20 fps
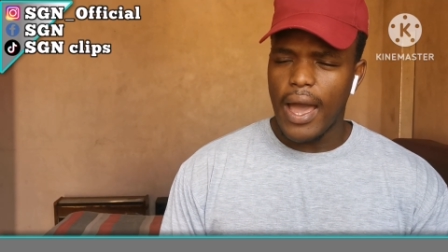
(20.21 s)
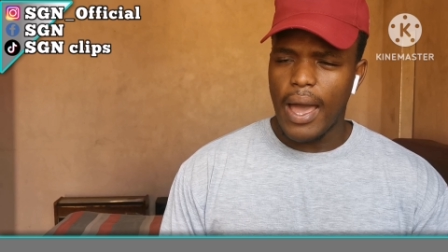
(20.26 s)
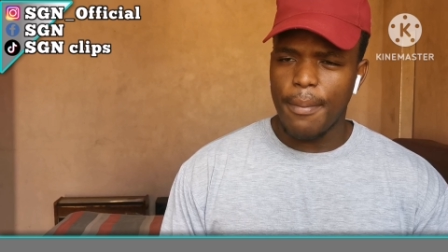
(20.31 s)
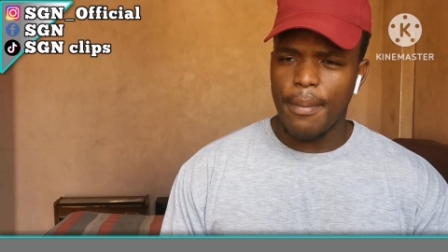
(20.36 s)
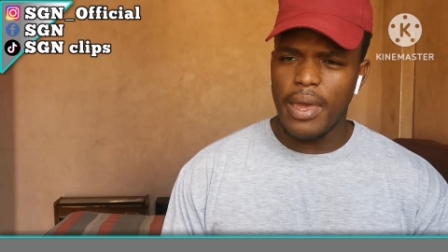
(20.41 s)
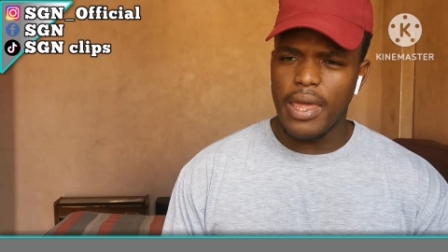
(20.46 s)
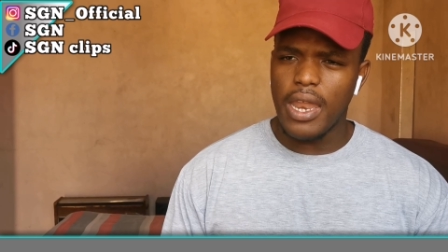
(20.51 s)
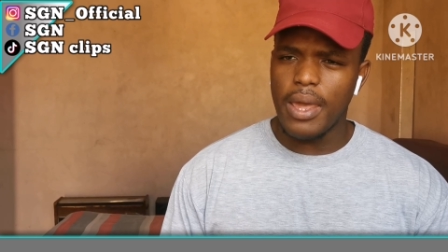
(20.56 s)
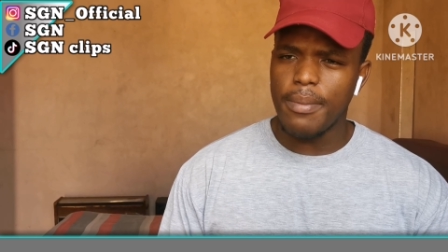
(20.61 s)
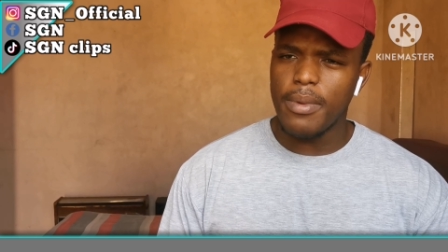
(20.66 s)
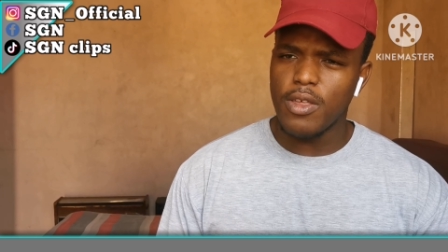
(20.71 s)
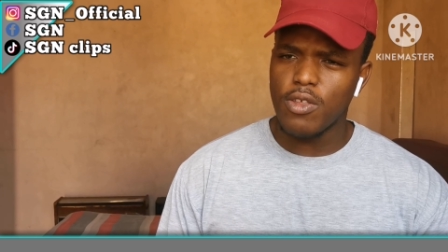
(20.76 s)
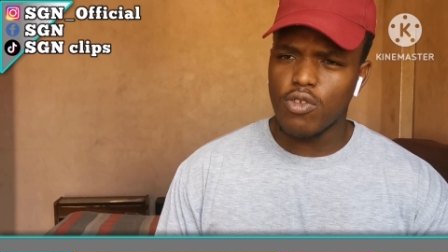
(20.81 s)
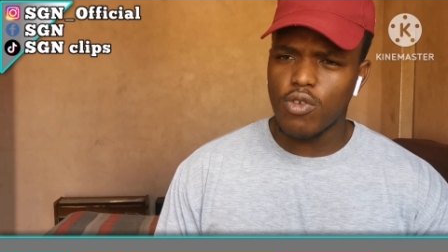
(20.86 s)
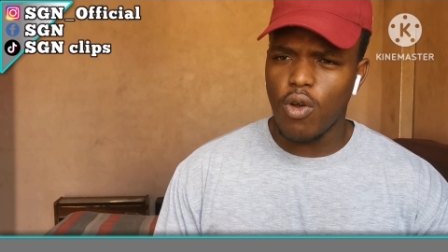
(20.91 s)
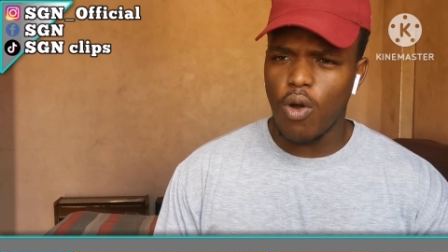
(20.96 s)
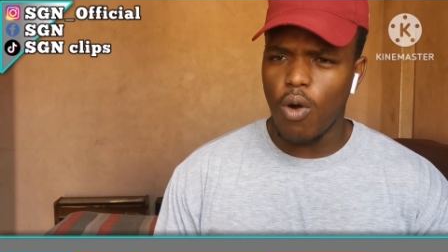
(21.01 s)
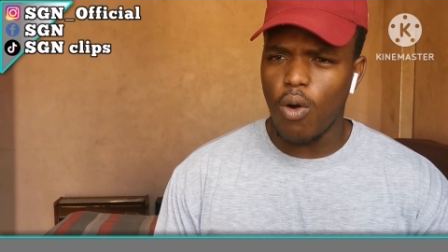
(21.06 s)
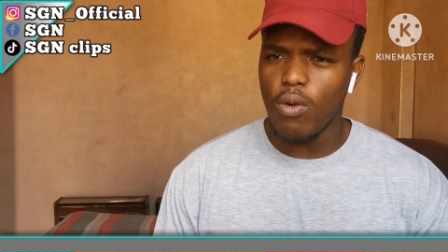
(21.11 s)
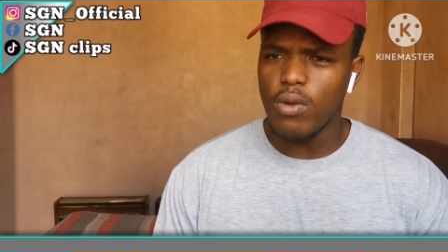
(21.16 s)
and her name
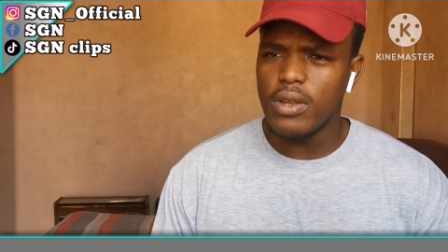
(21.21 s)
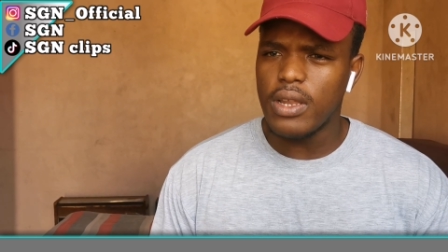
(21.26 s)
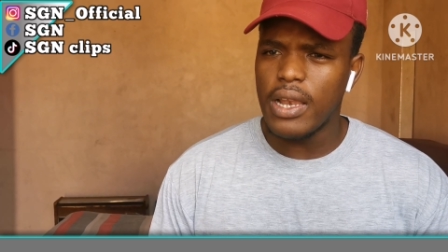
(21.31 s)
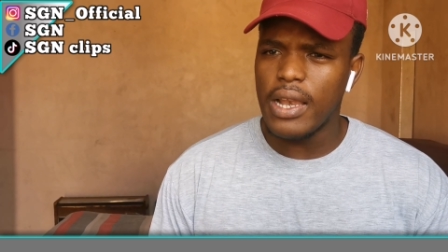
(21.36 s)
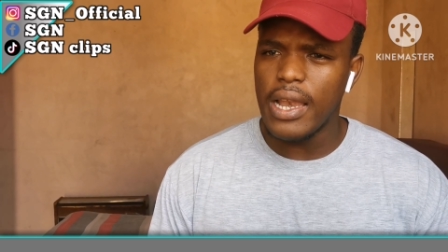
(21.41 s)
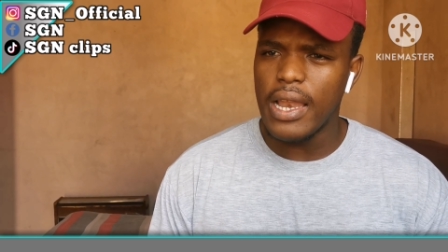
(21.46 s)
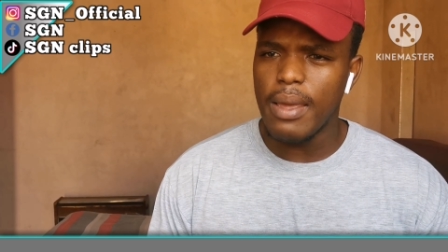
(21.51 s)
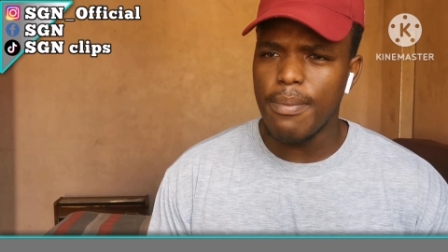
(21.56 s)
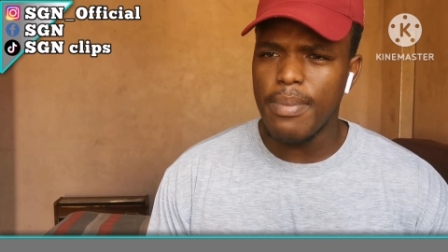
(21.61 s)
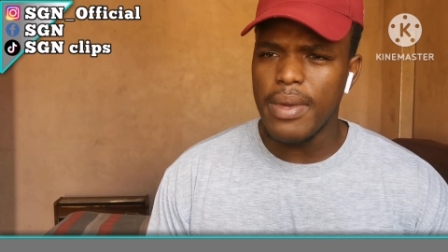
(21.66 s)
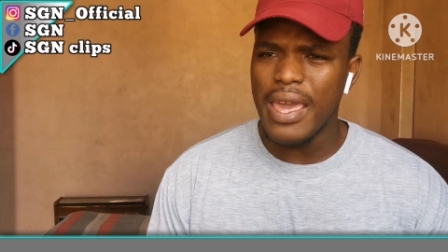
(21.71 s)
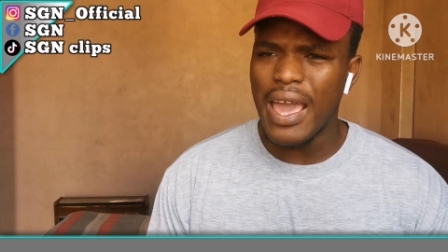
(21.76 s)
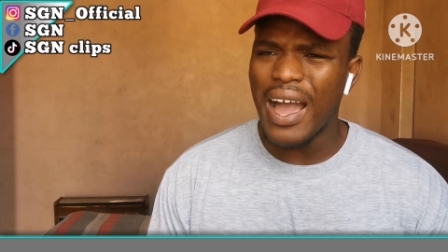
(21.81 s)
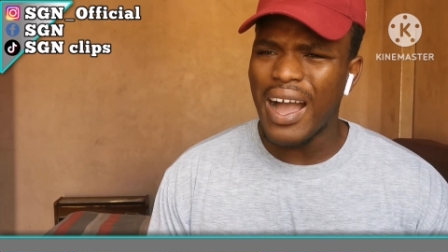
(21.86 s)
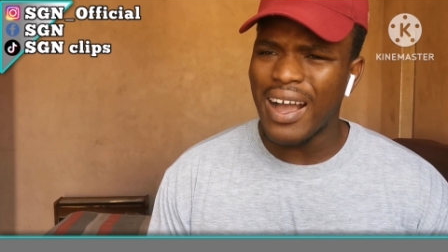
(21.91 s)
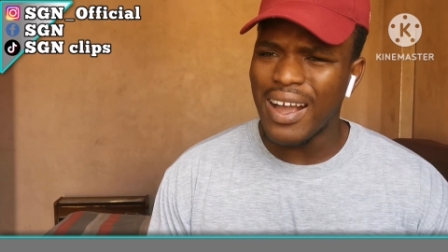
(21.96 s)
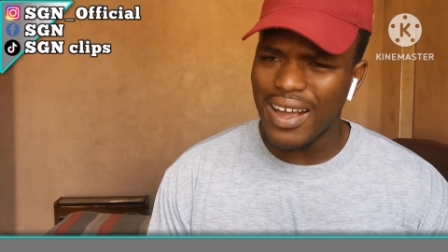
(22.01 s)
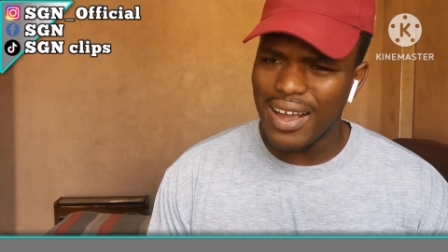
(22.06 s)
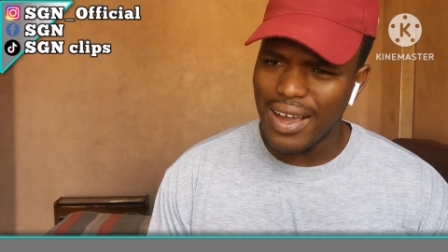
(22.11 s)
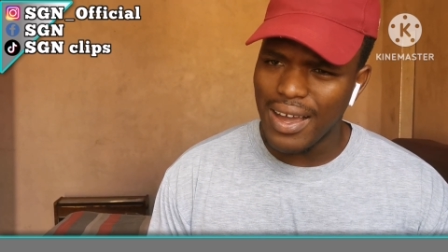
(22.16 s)
is called
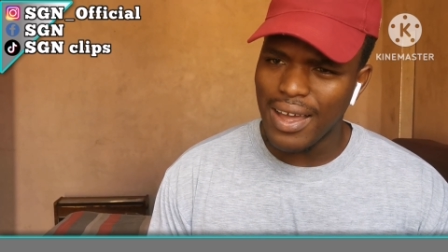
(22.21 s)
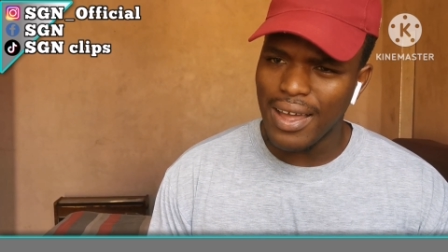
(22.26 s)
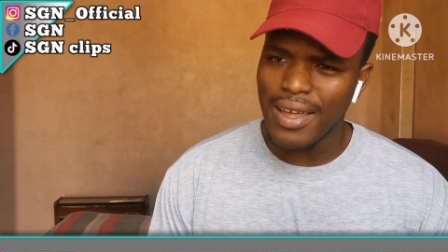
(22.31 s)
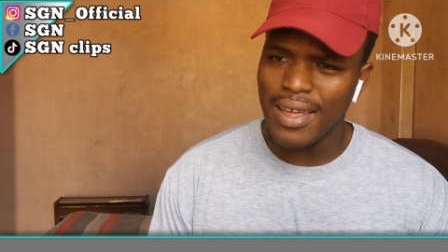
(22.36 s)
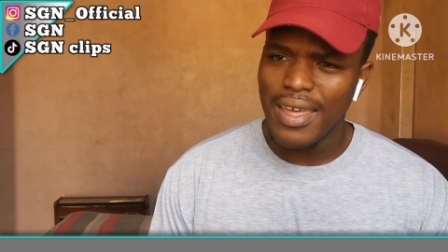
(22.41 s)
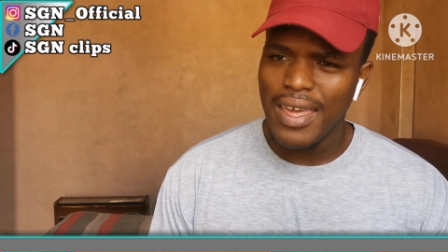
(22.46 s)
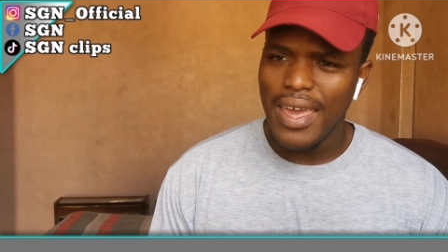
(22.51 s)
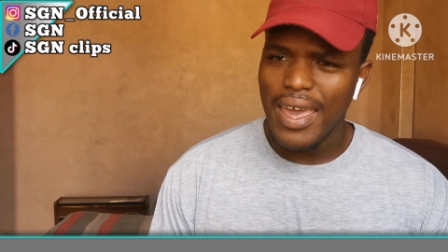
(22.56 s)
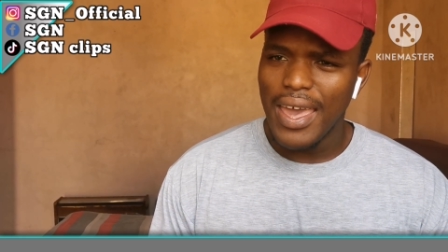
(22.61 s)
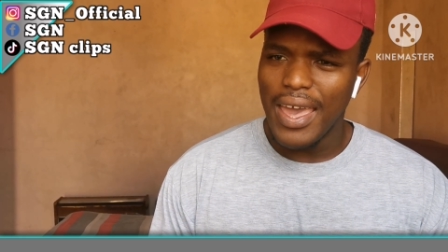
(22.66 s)
LiBianca